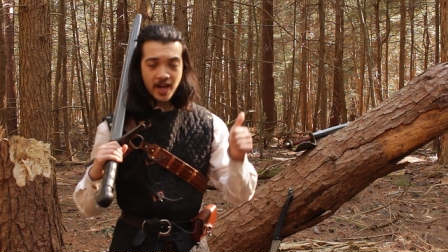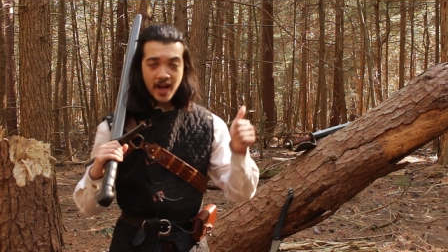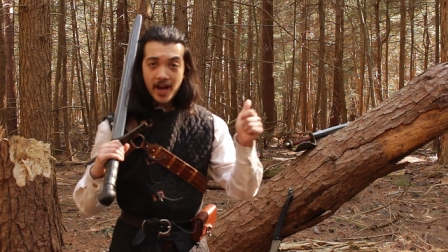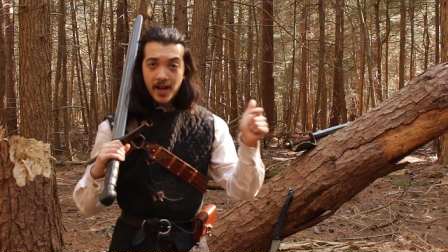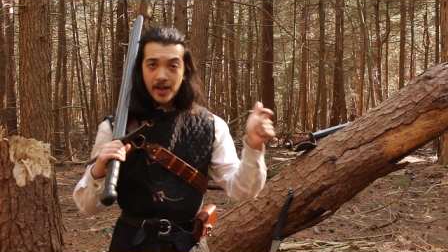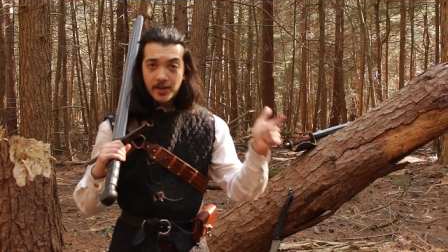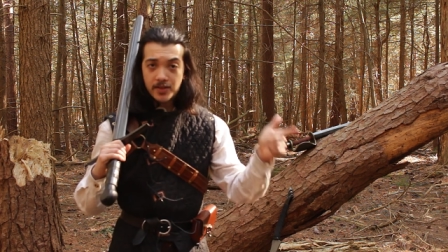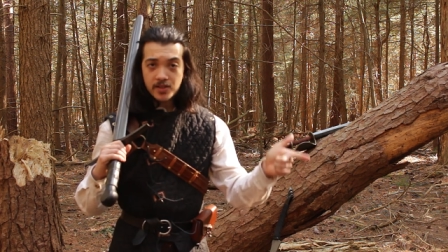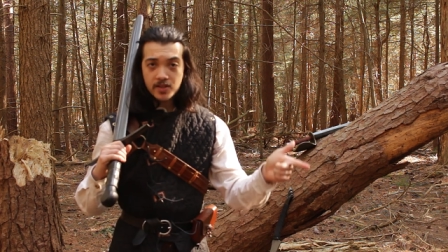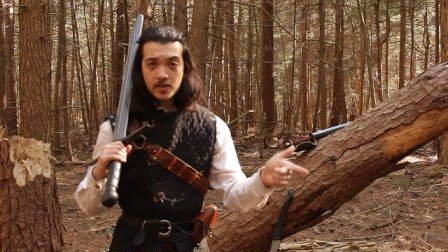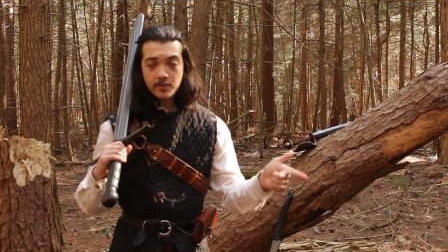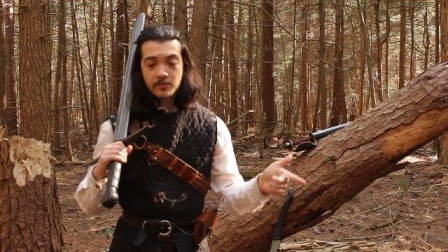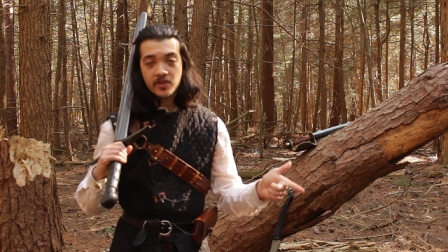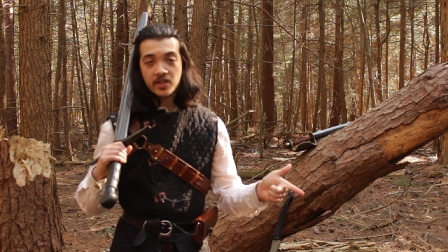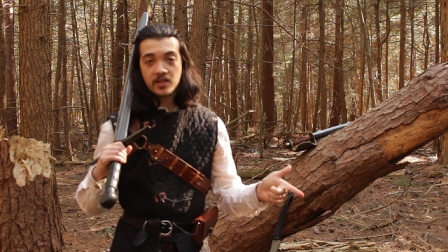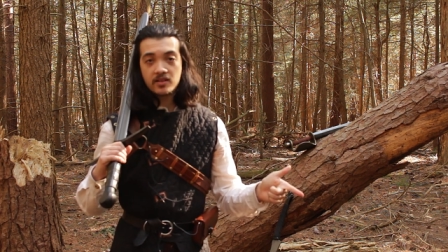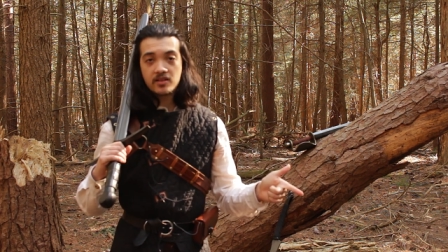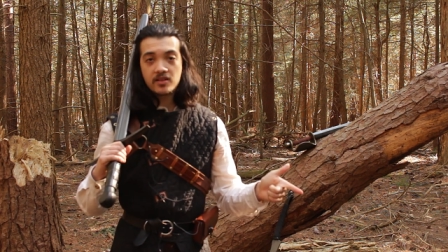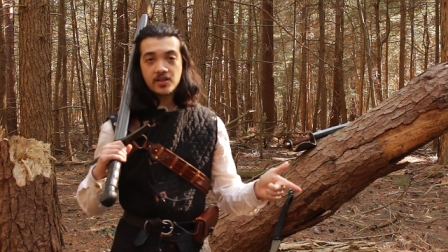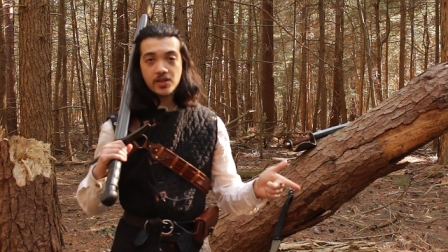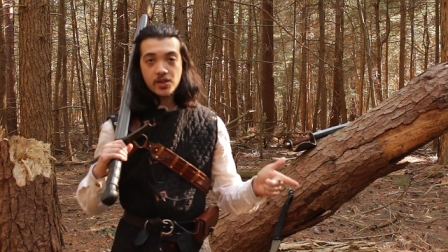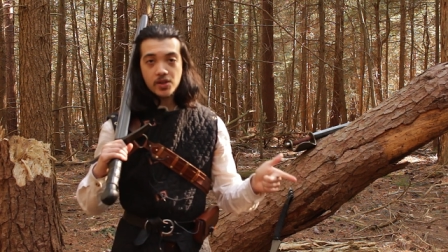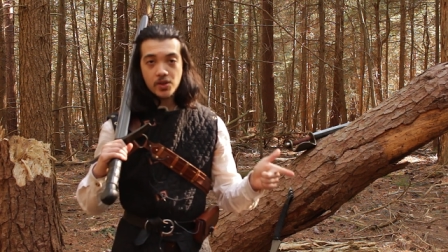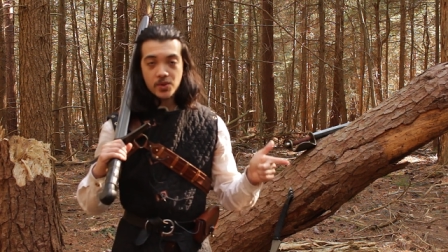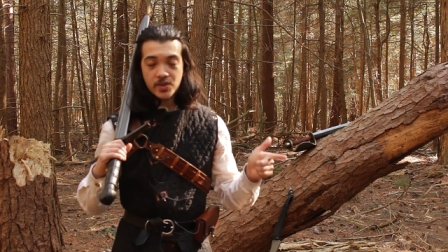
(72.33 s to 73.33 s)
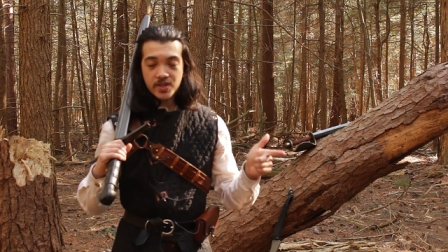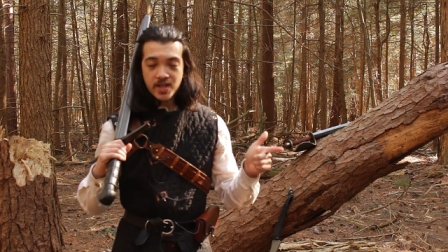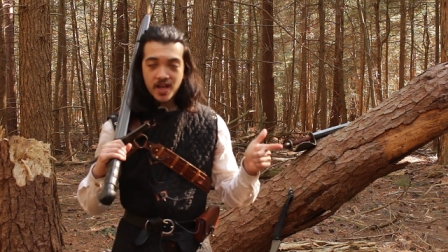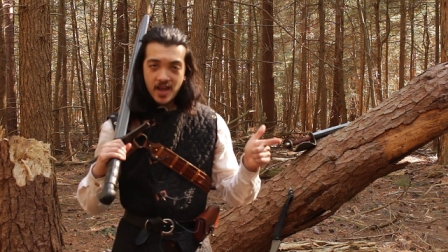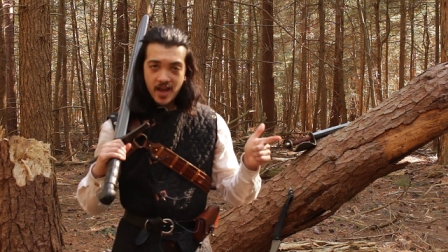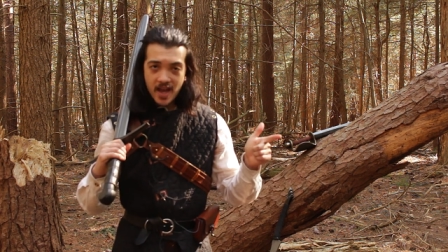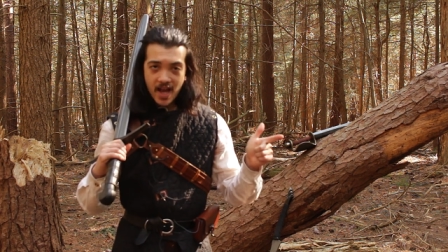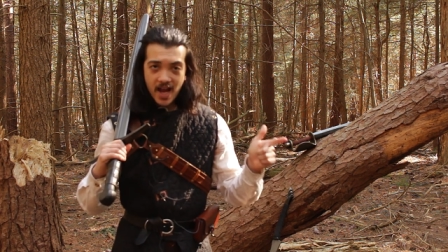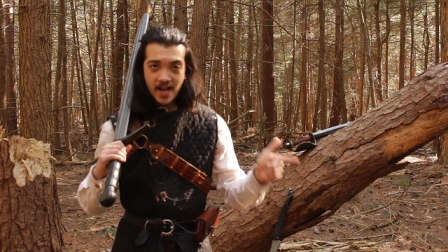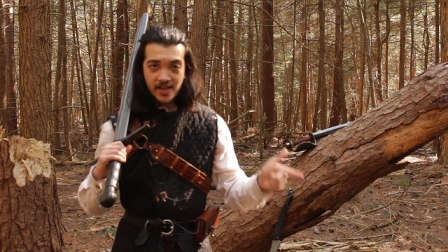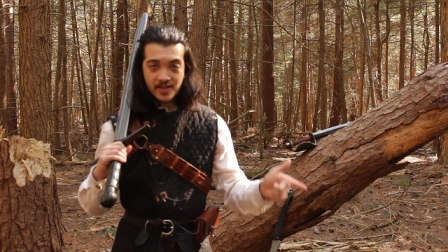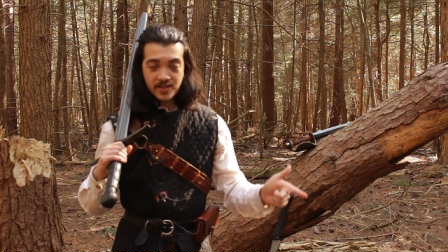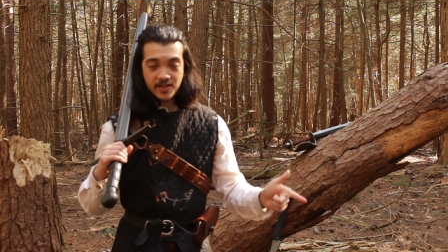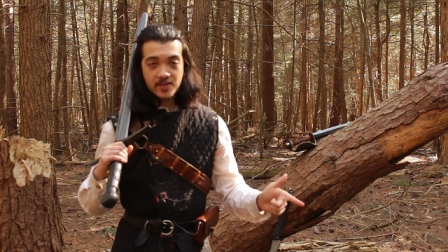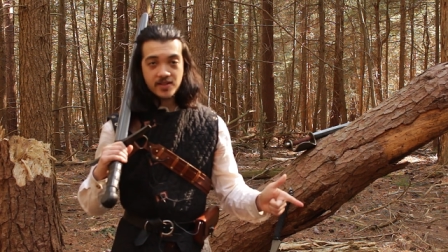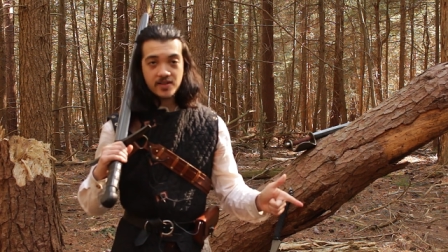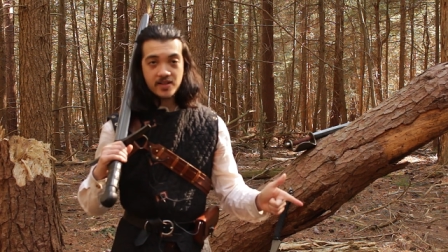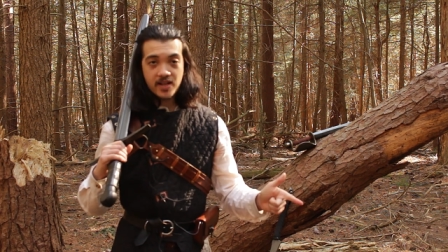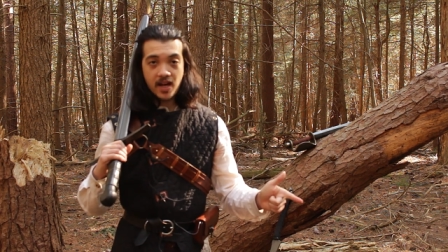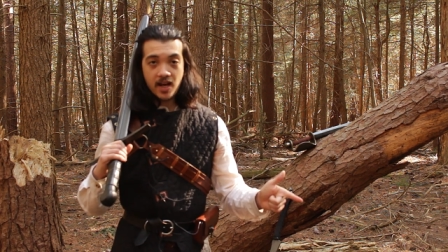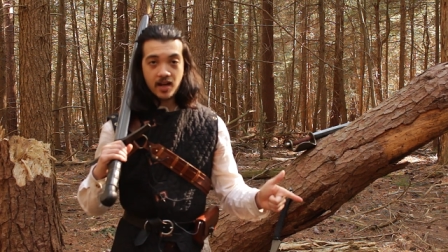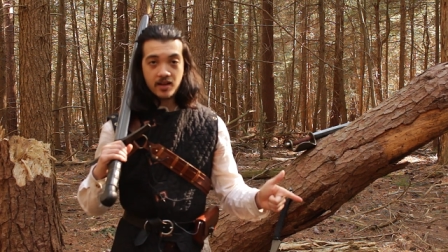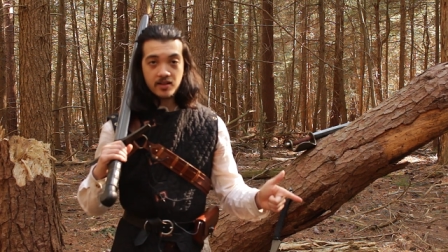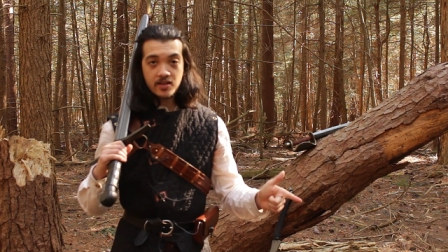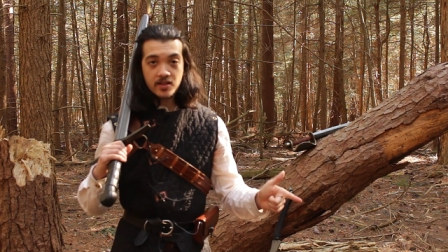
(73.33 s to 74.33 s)
and something to use as a
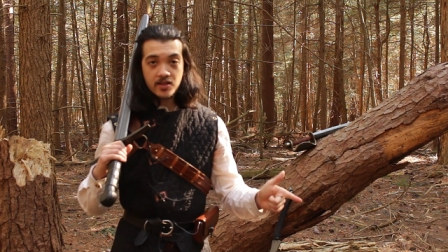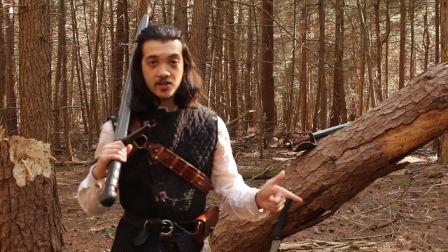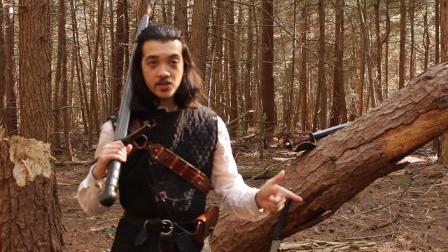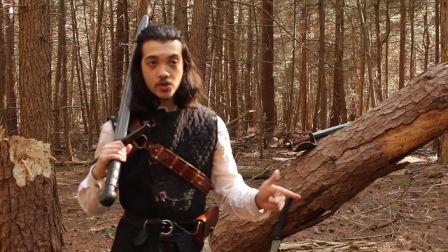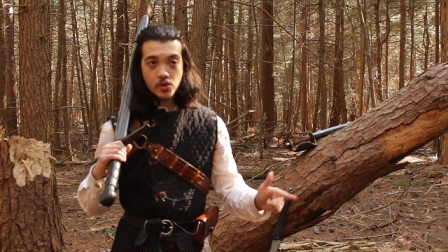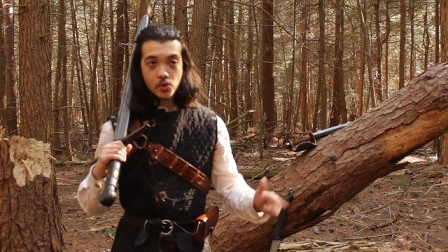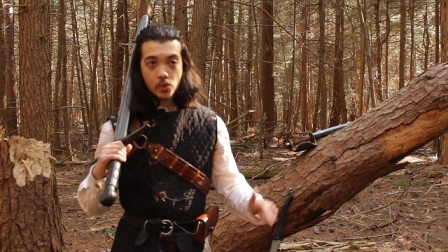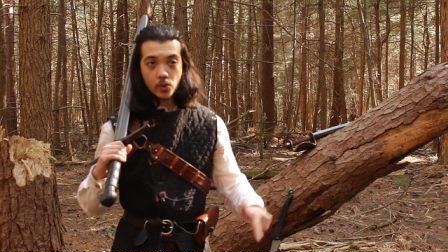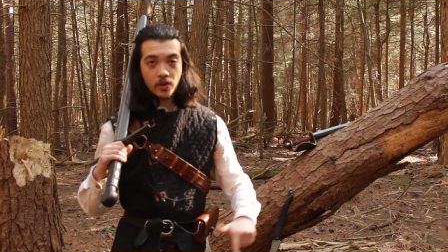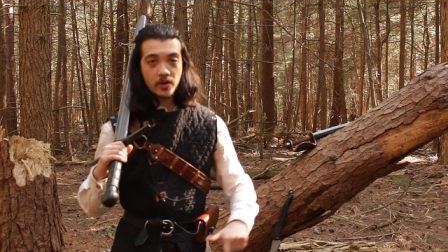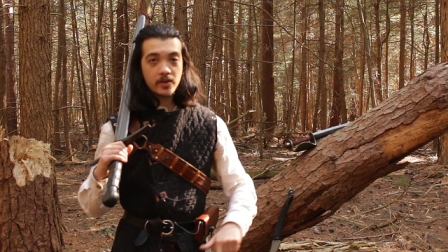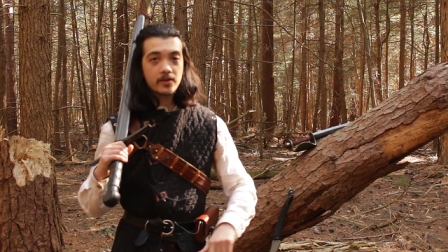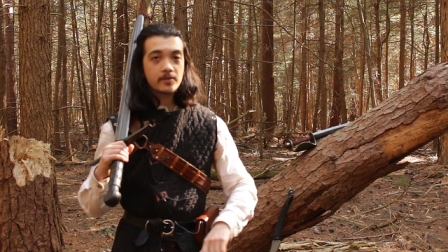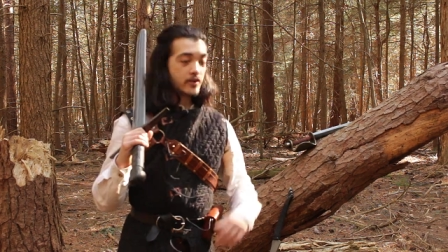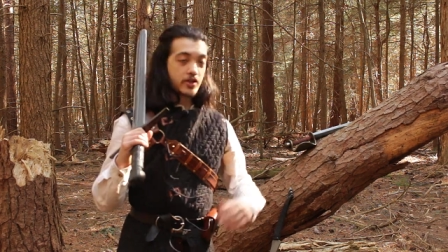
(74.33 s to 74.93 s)
stand-in sword.